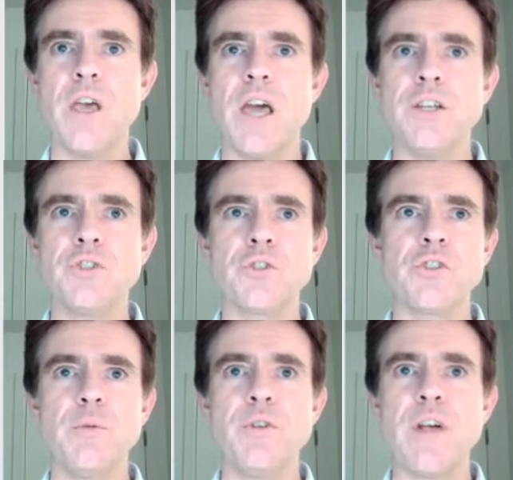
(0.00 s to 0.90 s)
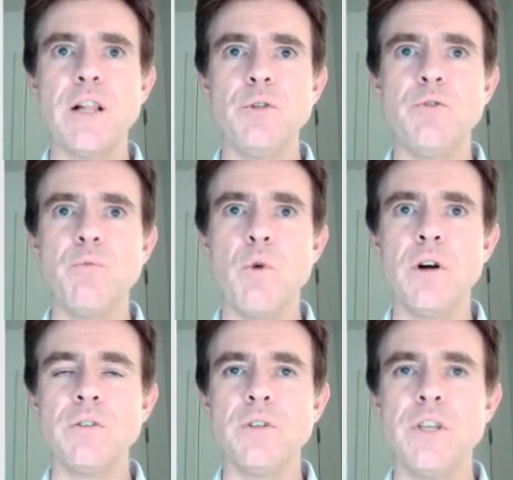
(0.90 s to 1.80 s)
and it's just going to be a value of
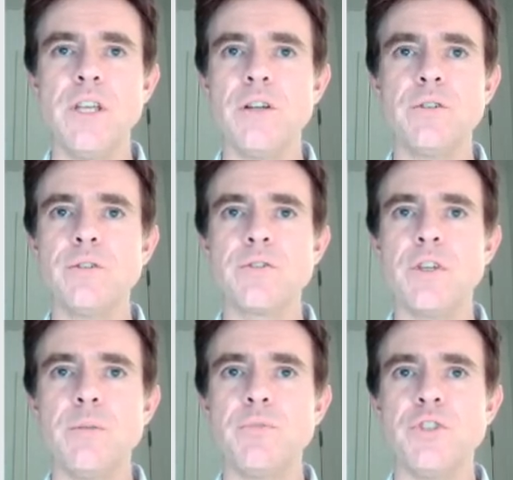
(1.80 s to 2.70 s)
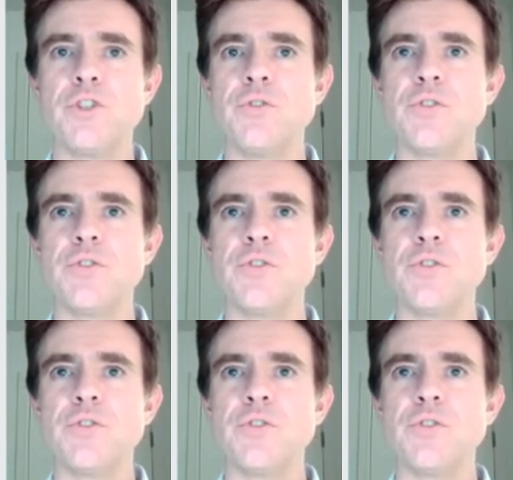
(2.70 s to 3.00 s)
1 here at, say, position